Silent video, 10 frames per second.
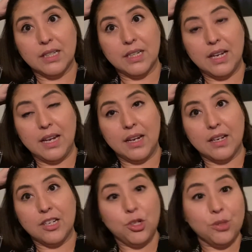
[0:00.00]

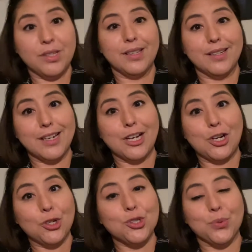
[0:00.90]
and using
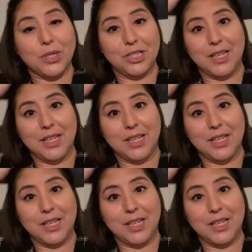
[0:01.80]
curse words at the